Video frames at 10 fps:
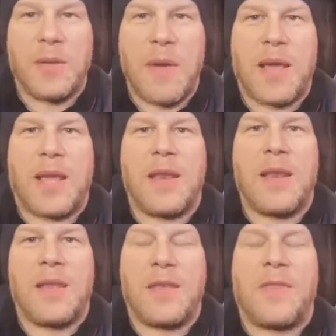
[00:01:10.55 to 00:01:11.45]

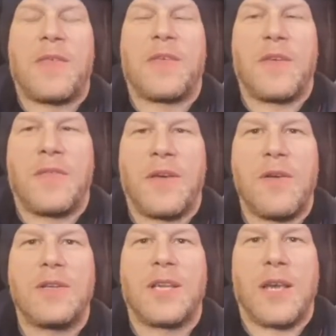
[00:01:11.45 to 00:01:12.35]
they're
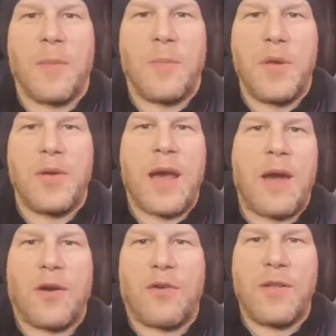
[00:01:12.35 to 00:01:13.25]
using computer
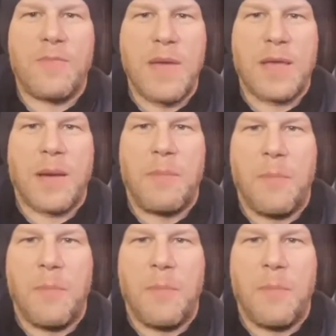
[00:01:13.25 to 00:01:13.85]
algorithmic